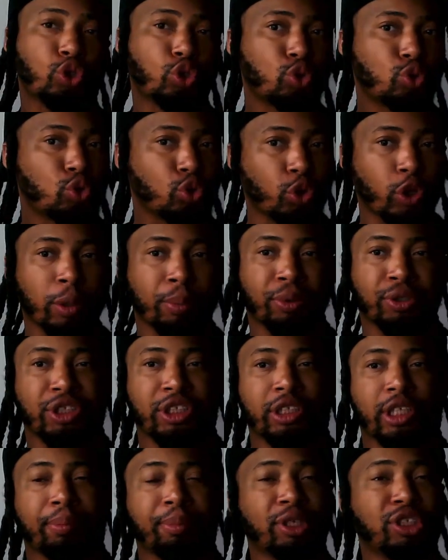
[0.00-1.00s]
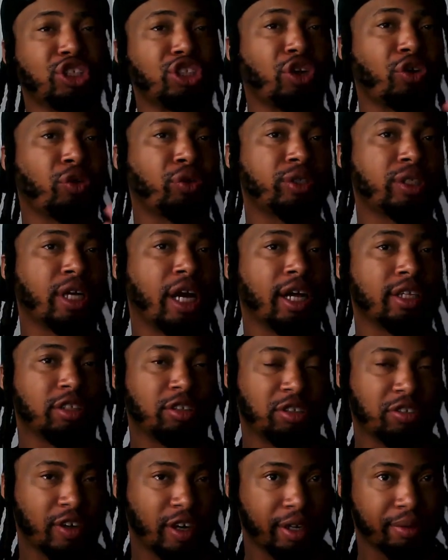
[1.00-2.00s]
3%, that means $30,
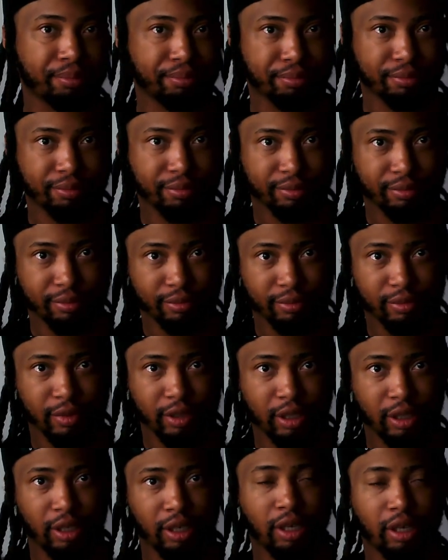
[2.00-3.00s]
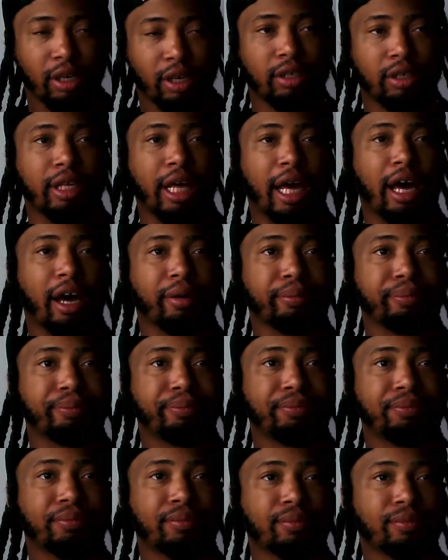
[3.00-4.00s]
right? Now,
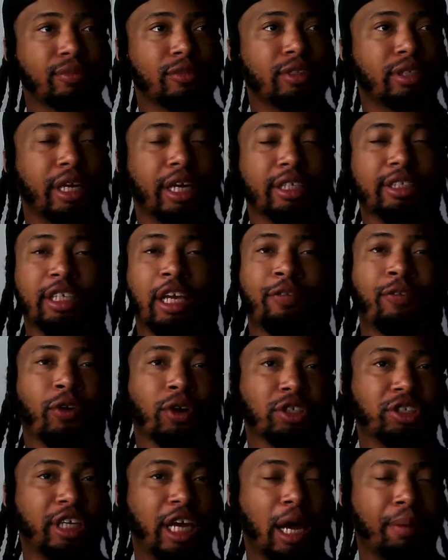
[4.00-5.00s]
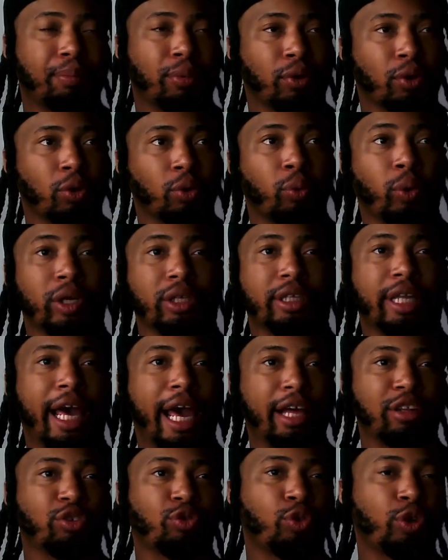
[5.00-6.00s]
let's say for example, with
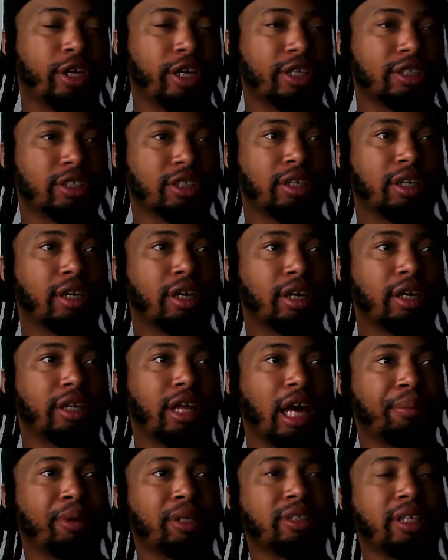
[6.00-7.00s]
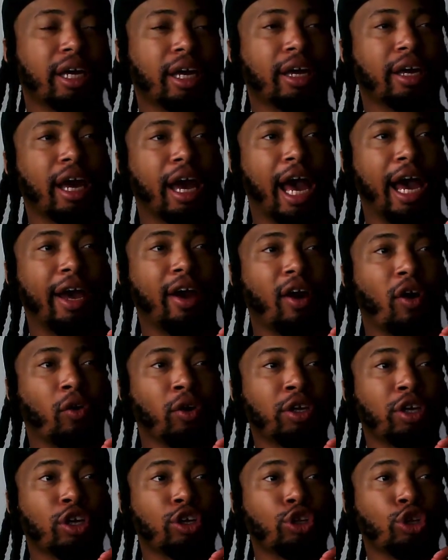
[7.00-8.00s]
that risk, that means that I only
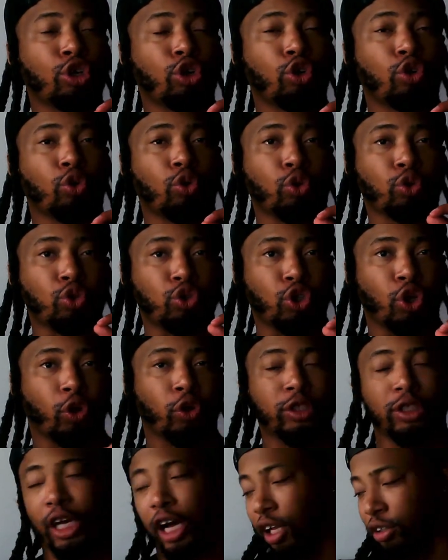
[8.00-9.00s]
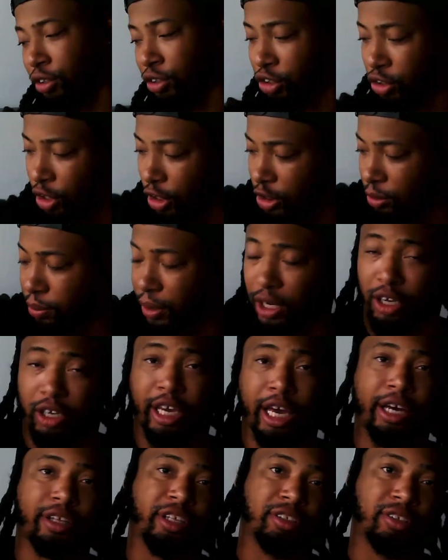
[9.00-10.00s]
can lose $30. So let's bring our
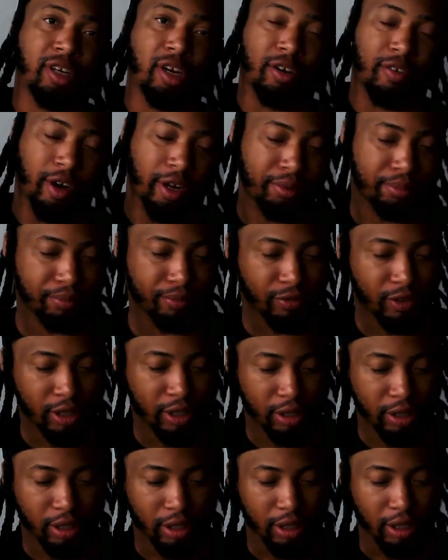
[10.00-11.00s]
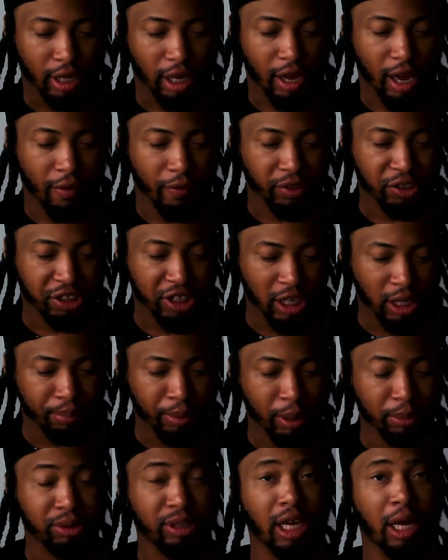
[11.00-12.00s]
calculator out, right? I have a 10
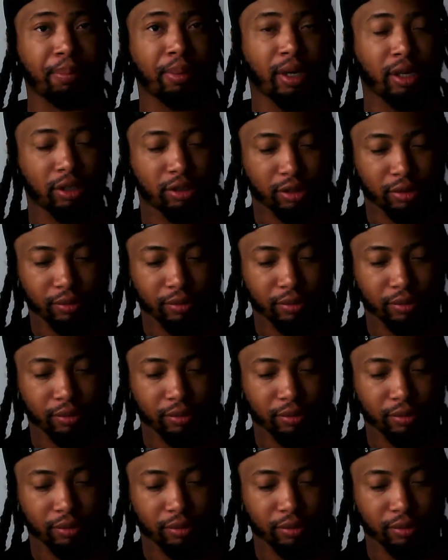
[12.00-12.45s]
pip stop loss.